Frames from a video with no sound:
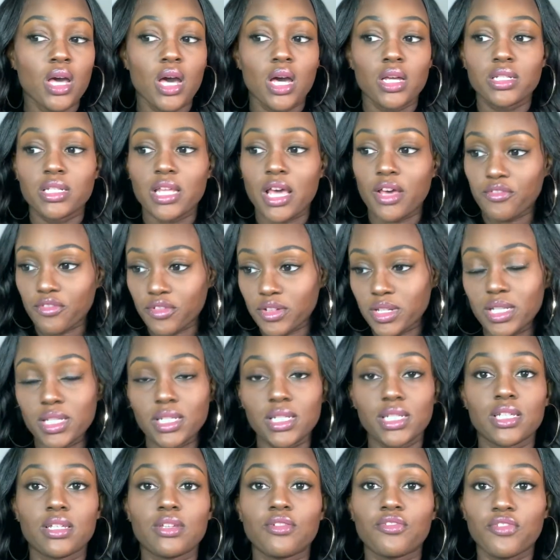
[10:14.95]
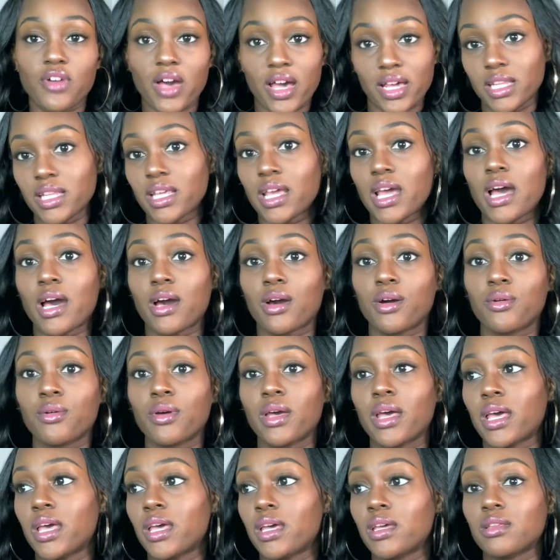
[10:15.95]
definitely finding out
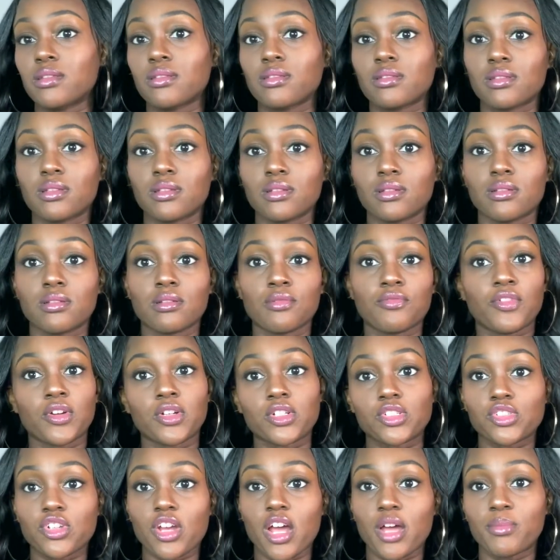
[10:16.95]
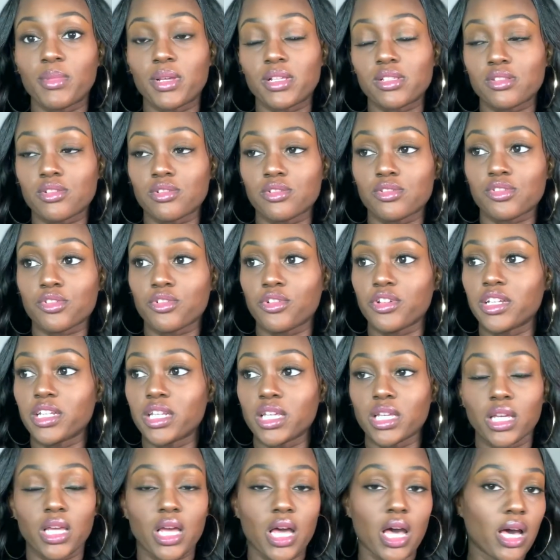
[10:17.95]
at the first trimester
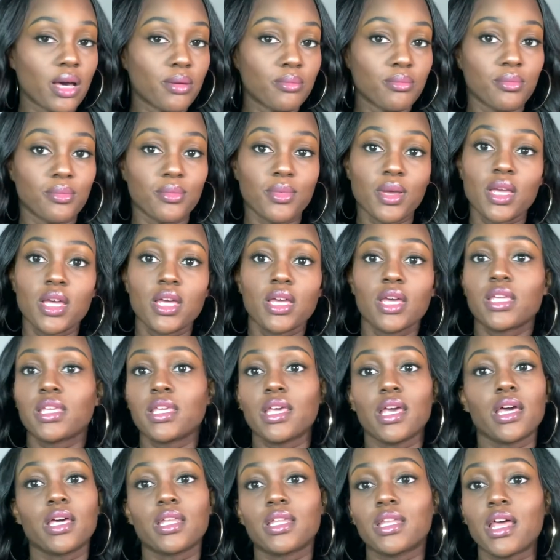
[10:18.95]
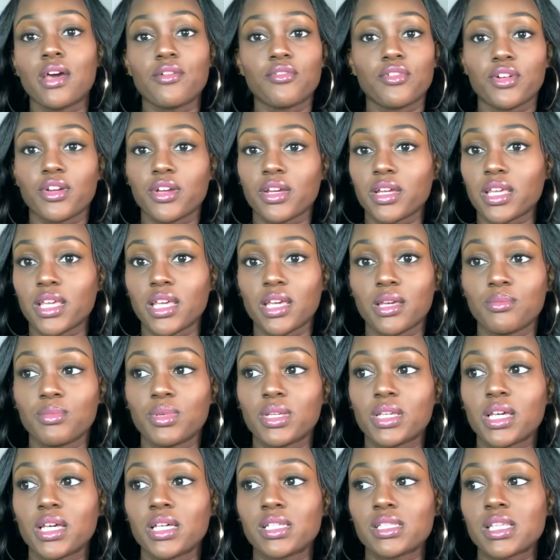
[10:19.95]
screening. Um, yeah, never again
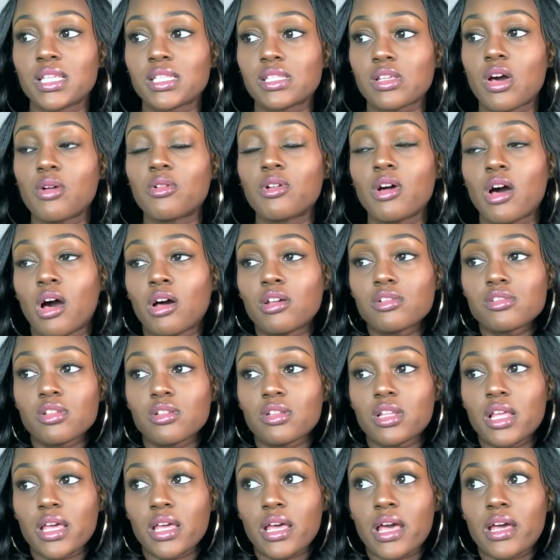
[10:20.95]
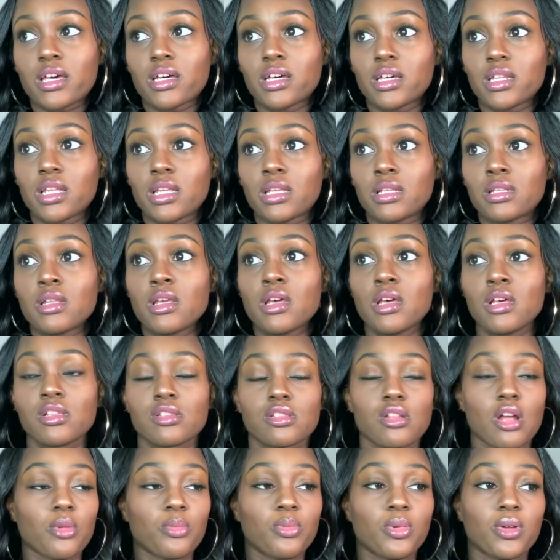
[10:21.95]
because it's also like I couldn't
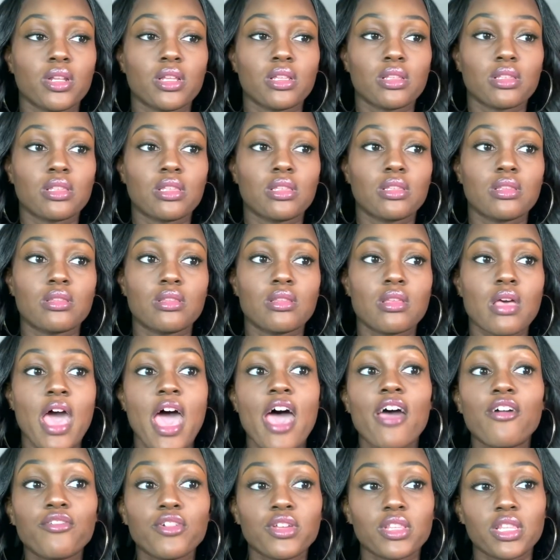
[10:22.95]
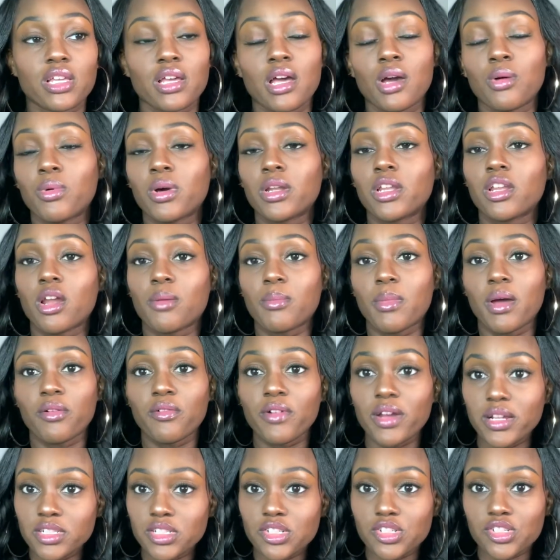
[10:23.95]
start putting everything I wanted on my
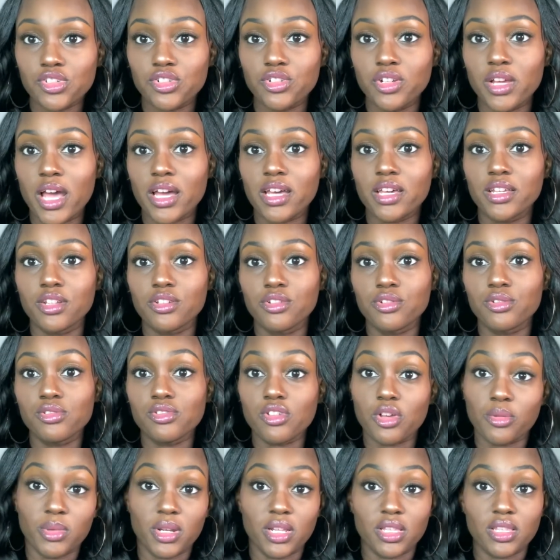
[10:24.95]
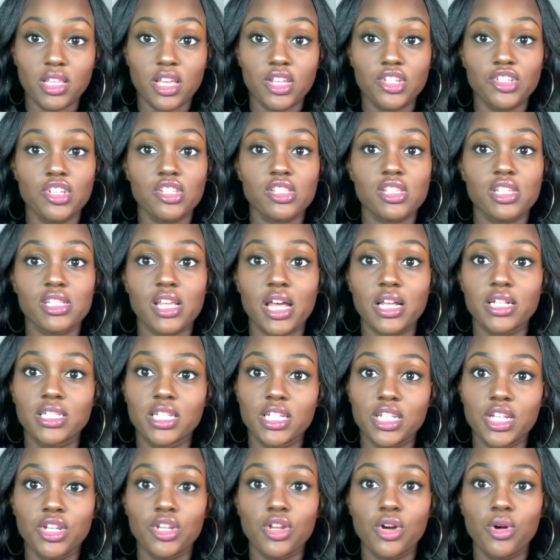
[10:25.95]
registry. I couldn't do so many things just because I
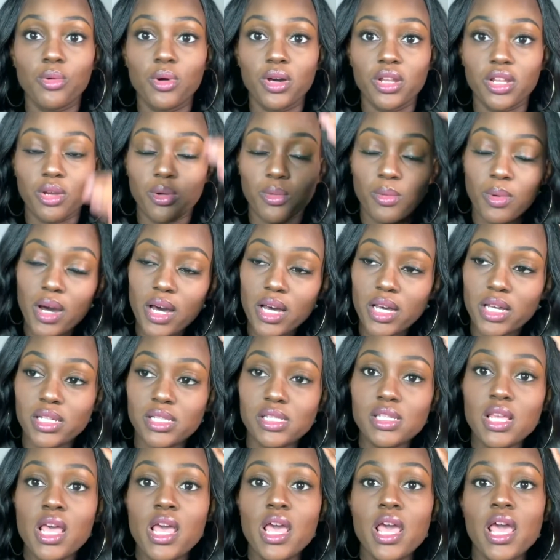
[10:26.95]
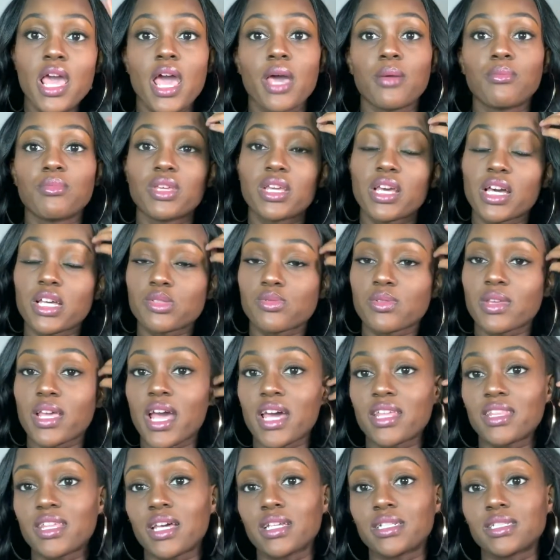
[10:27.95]
didn't know what it was. And because we
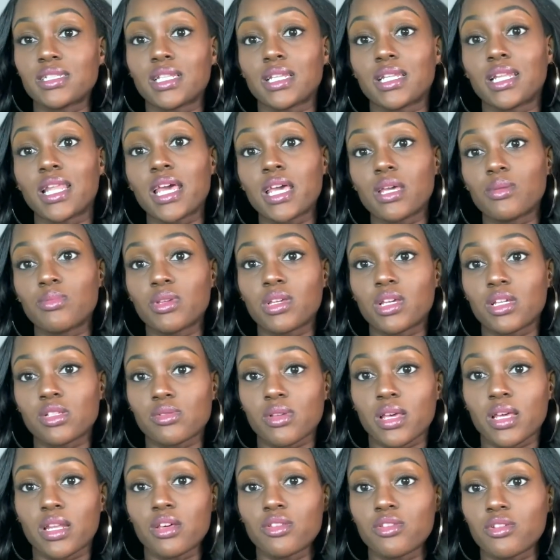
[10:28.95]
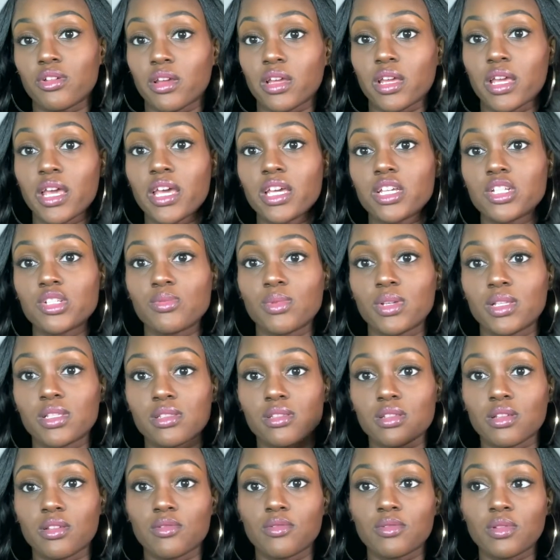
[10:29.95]
had that delay, because we had other engagements,
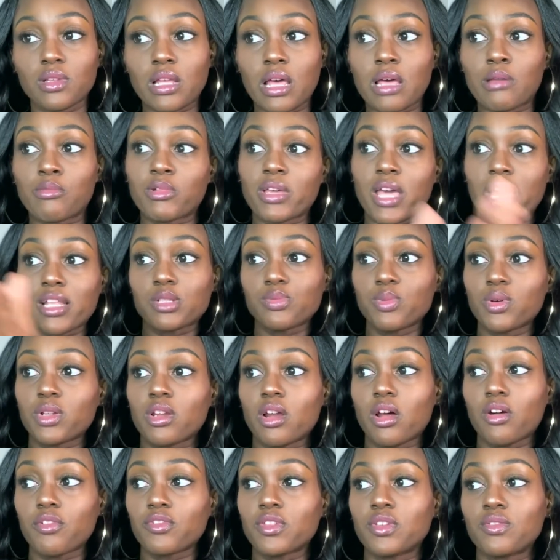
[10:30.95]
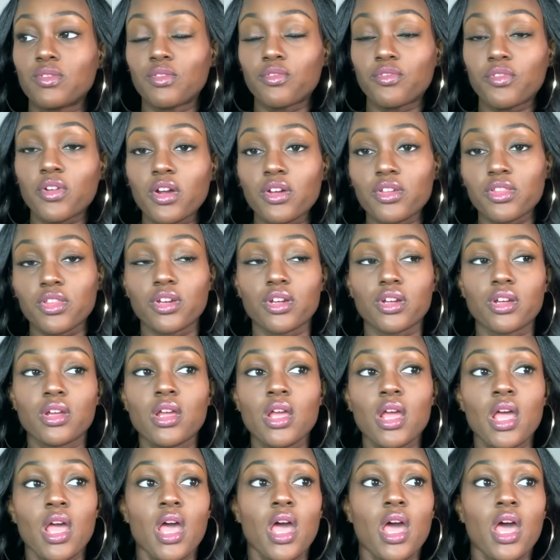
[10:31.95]
of, uh, we had to put it off even further.
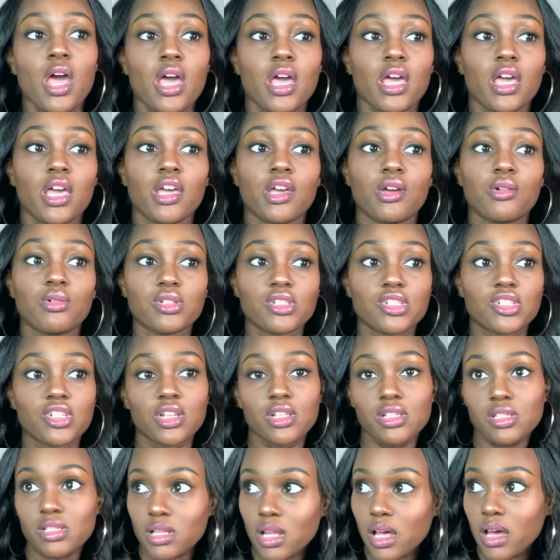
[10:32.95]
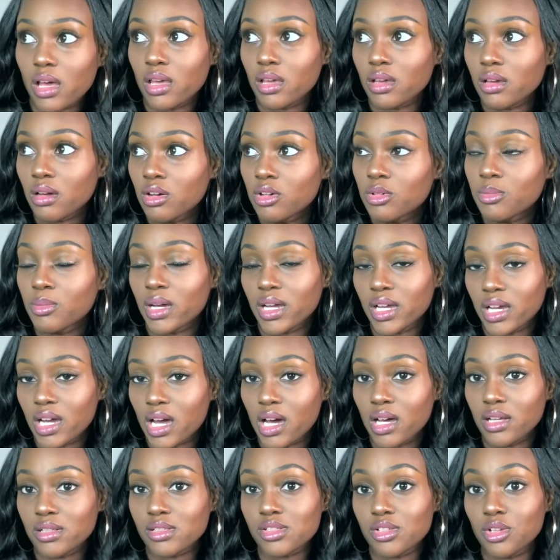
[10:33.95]
It was just like, oh my
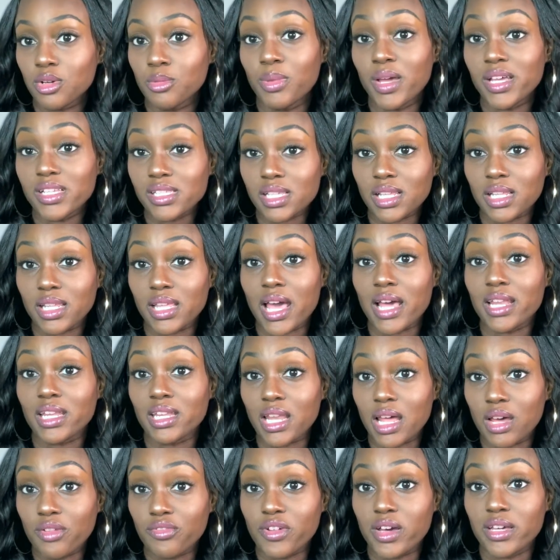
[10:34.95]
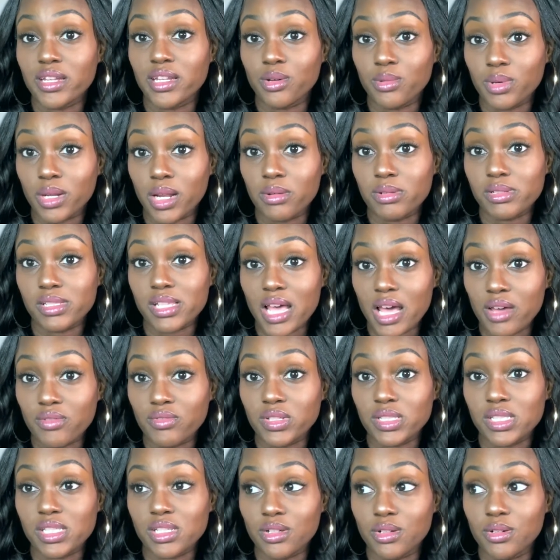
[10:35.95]
God. So basically, I did not find out what I was
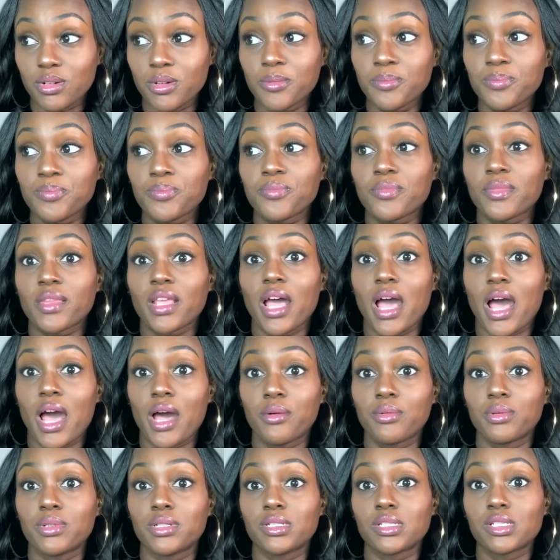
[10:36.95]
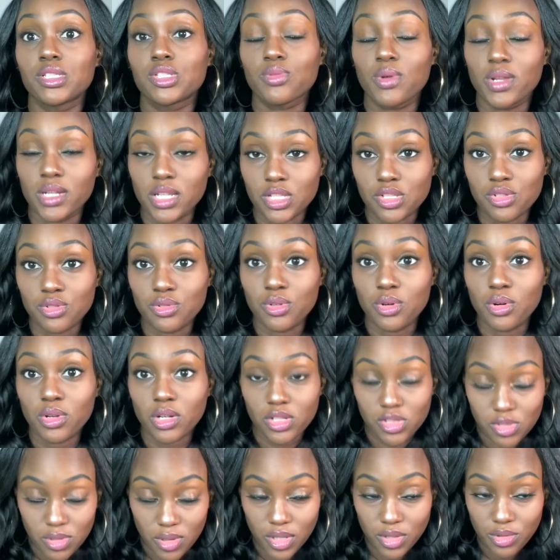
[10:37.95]
having till I was 22 going on
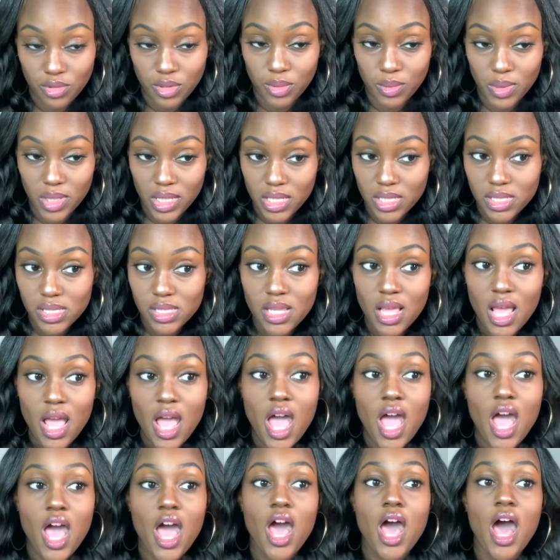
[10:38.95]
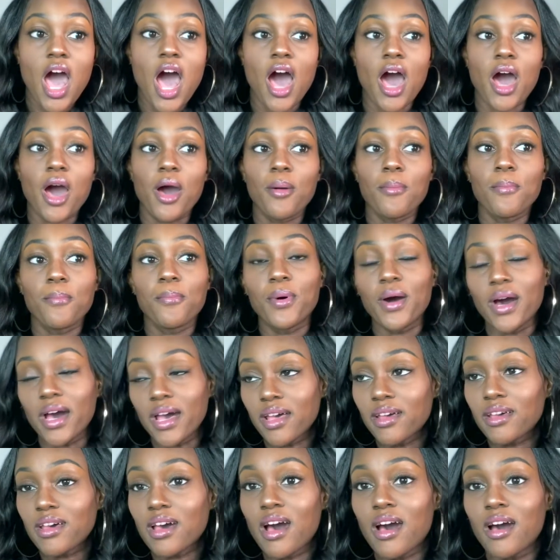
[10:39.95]
23 weeks. Um,
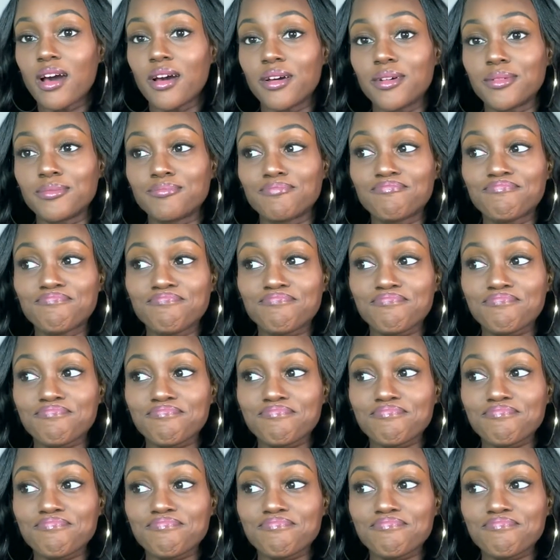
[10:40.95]
but um,